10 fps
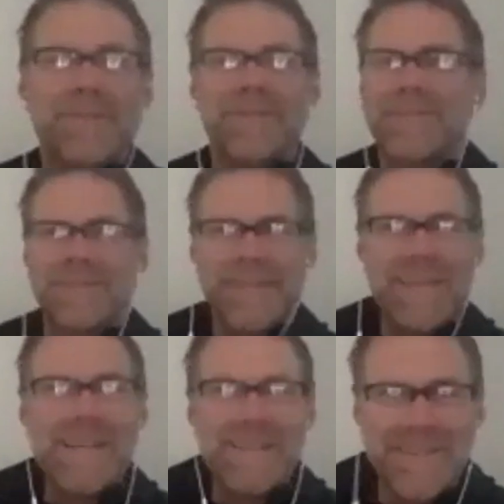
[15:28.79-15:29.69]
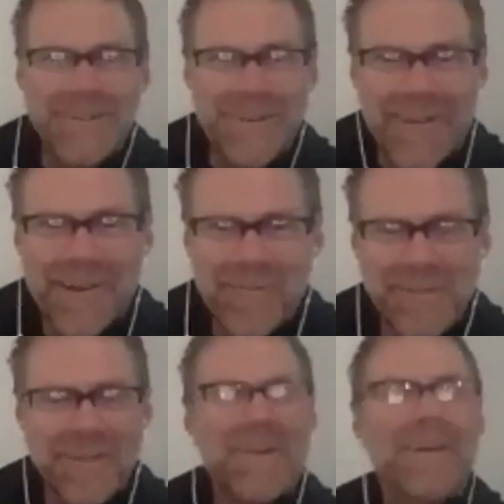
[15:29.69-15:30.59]
stinks in our lives."
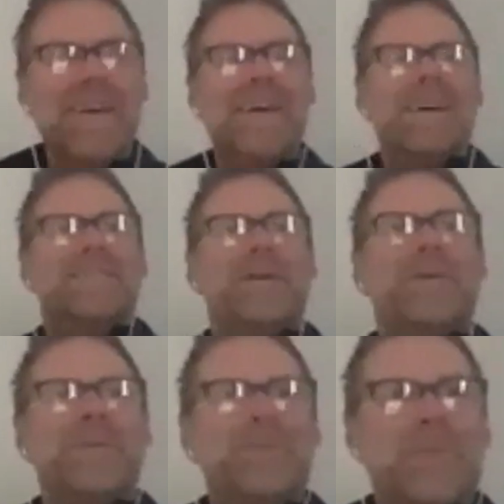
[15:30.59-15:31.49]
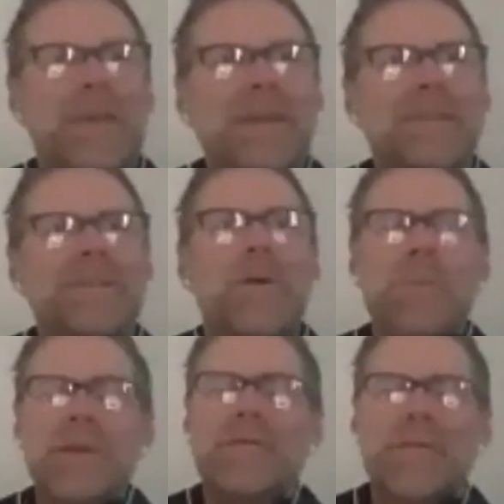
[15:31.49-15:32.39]
You know, so
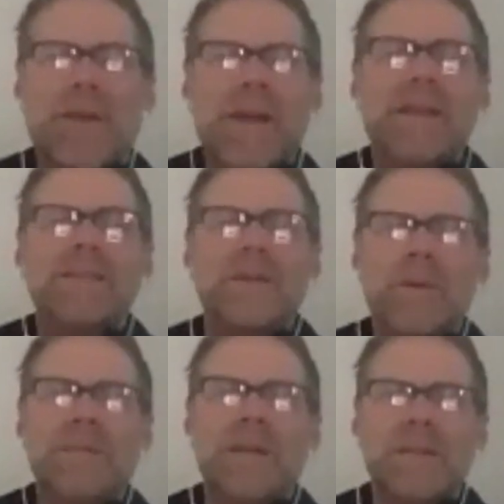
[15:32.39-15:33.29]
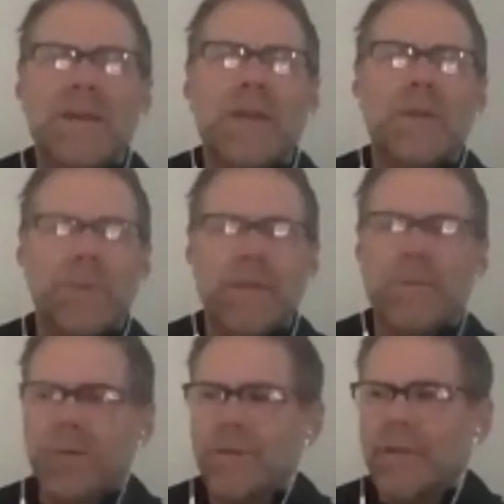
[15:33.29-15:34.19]
don't be afraid to reach out to other
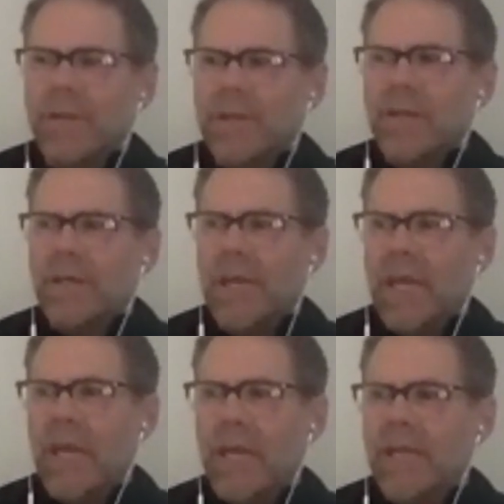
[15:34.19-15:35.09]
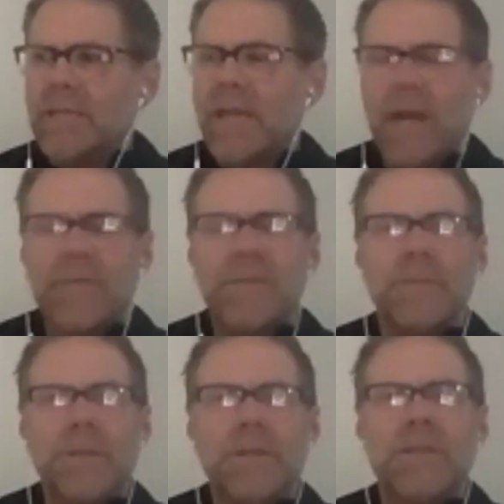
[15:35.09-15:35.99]
people and, and to have
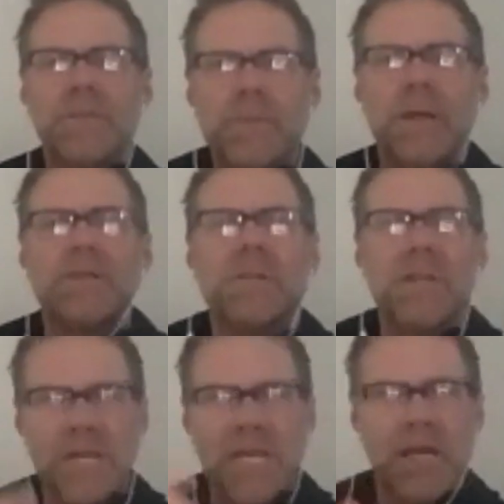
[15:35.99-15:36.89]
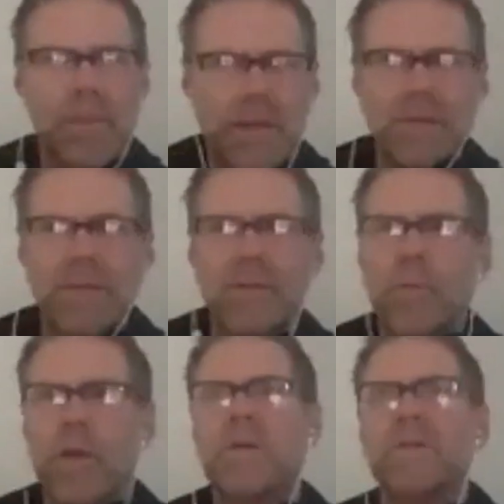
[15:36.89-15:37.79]
community. There's people out there that care about you,
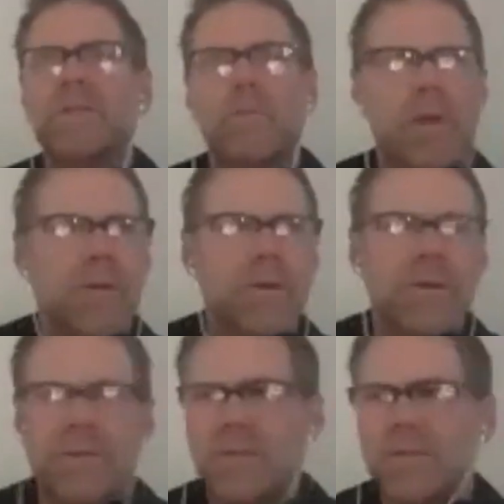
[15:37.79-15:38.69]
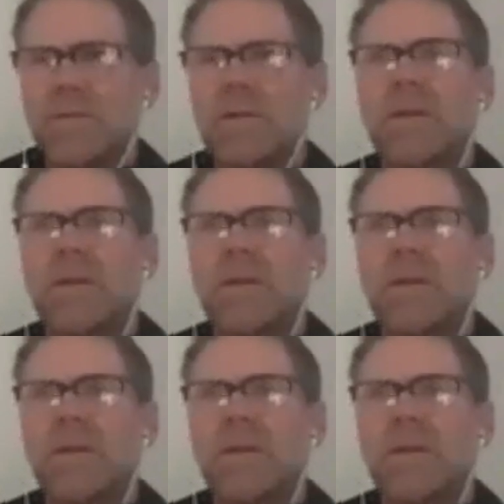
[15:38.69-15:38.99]
whether it's a brother or a sister